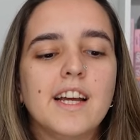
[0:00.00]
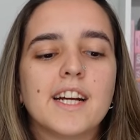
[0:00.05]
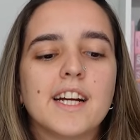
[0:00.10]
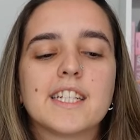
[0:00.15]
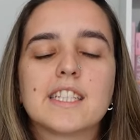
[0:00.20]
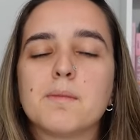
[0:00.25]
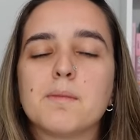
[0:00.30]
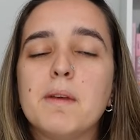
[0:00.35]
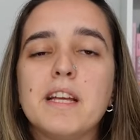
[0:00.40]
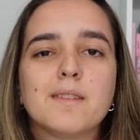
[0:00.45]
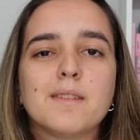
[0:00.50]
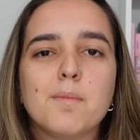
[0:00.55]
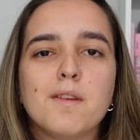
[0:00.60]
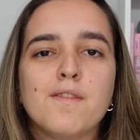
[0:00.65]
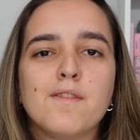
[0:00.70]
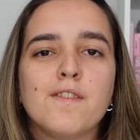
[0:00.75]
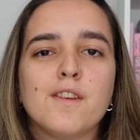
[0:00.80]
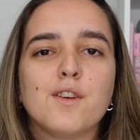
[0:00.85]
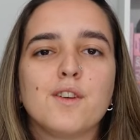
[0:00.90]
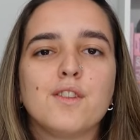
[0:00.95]
Because it makes me
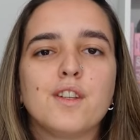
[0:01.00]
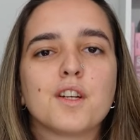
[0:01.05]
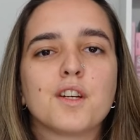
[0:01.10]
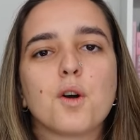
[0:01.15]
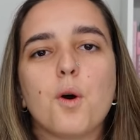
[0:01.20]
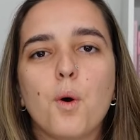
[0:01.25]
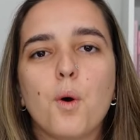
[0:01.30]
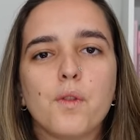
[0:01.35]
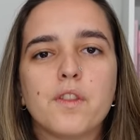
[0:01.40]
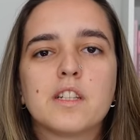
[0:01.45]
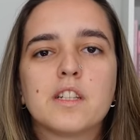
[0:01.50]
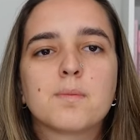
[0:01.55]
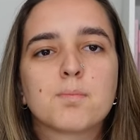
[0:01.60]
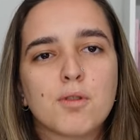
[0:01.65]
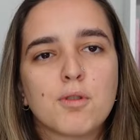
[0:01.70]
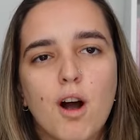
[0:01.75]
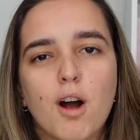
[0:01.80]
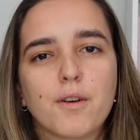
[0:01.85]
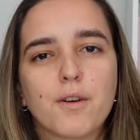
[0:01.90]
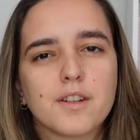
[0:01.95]
feel like all this
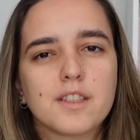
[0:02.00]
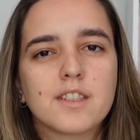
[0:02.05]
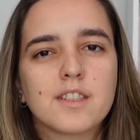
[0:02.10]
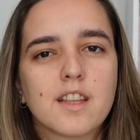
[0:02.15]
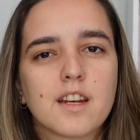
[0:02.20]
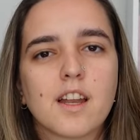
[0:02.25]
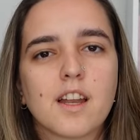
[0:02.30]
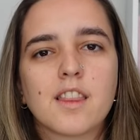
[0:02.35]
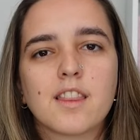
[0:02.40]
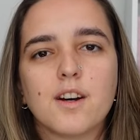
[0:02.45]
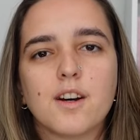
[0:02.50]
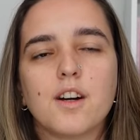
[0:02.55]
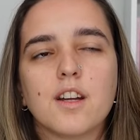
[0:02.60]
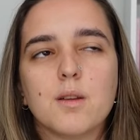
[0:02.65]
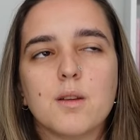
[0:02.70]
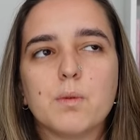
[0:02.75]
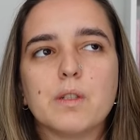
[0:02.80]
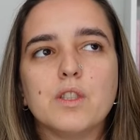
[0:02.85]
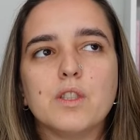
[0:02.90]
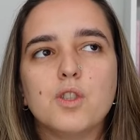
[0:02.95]
progress that I thought
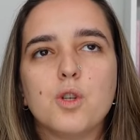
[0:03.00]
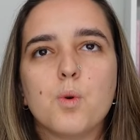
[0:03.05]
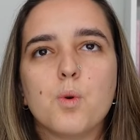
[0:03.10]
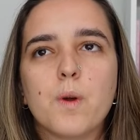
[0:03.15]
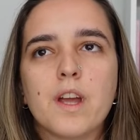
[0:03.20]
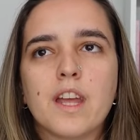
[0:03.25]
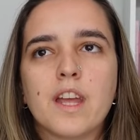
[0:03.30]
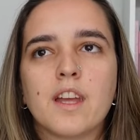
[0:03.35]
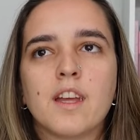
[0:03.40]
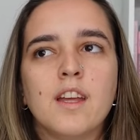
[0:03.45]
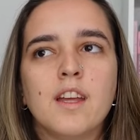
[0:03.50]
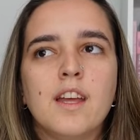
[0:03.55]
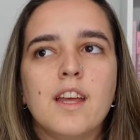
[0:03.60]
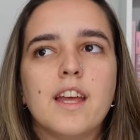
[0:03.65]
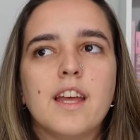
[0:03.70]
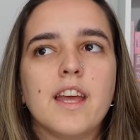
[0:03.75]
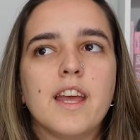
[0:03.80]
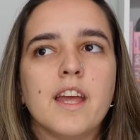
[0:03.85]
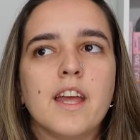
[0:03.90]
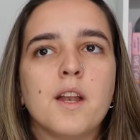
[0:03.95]
he was doing
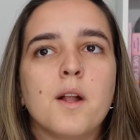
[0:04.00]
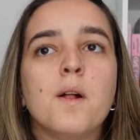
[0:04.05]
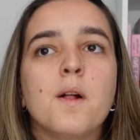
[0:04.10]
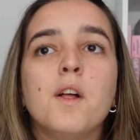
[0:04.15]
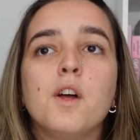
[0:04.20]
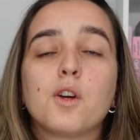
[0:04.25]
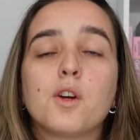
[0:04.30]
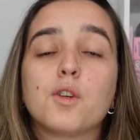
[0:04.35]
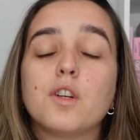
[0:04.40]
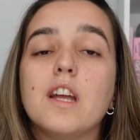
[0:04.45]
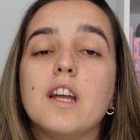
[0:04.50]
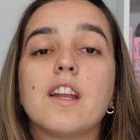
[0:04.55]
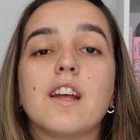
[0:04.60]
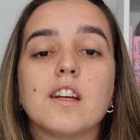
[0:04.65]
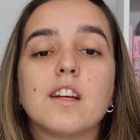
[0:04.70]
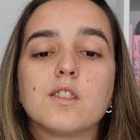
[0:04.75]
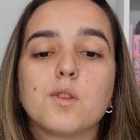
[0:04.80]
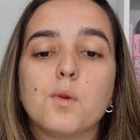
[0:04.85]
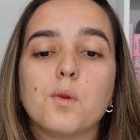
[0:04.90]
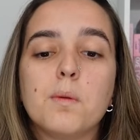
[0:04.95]
in creating
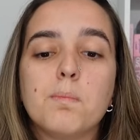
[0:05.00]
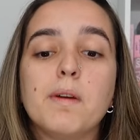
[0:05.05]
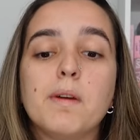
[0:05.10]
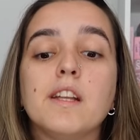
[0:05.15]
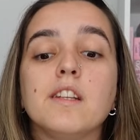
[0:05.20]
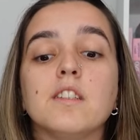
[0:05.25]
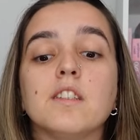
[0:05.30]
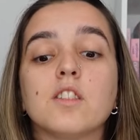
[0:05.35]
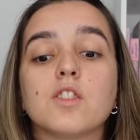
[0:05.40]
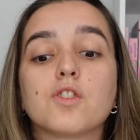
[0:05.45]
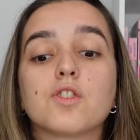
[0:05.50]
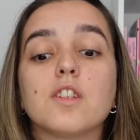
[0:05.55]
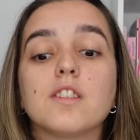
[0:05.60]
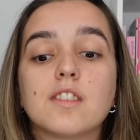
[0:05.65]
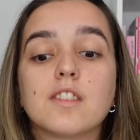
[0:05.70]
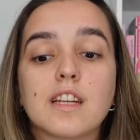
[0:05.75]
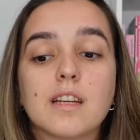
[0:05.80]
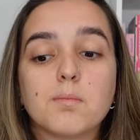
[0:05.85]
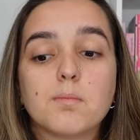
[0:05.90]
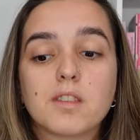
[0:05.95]
his own opinions,
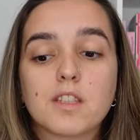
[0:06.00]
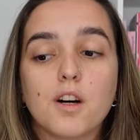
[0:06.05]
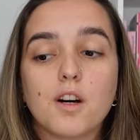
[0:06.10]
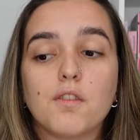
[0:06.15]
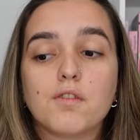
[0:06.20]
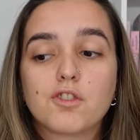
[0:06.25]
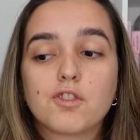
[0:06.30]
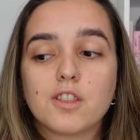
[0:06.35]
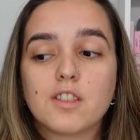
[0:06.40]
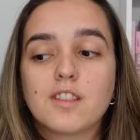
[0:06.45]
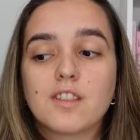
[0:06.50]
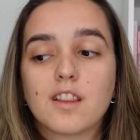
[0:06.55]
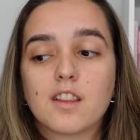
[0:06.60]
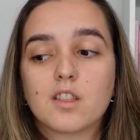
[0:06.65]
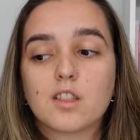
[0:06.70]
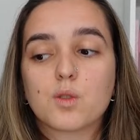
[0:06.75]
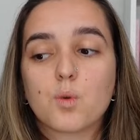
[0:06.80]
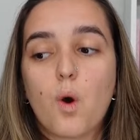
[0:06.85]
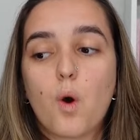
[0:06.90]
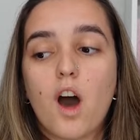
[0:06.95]
trusting himself, trusting the
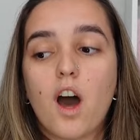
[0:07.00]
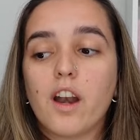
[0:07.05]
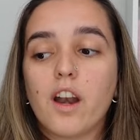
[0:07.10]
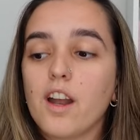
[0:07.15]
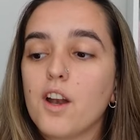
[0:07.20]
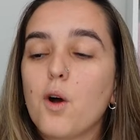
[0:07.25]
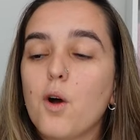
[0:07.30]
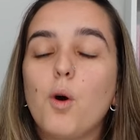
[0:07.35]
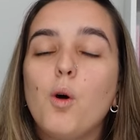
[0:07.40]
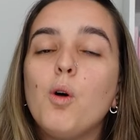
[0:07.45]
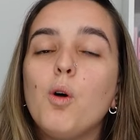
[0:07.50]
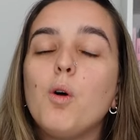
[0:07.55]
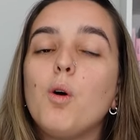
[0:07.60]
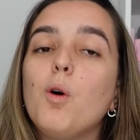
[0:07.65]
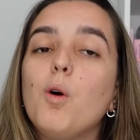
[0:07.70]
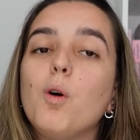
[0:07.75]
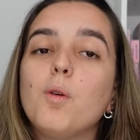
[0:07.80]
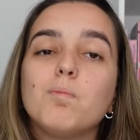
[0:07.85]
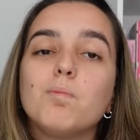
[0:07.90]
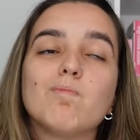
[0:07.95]
squad, it all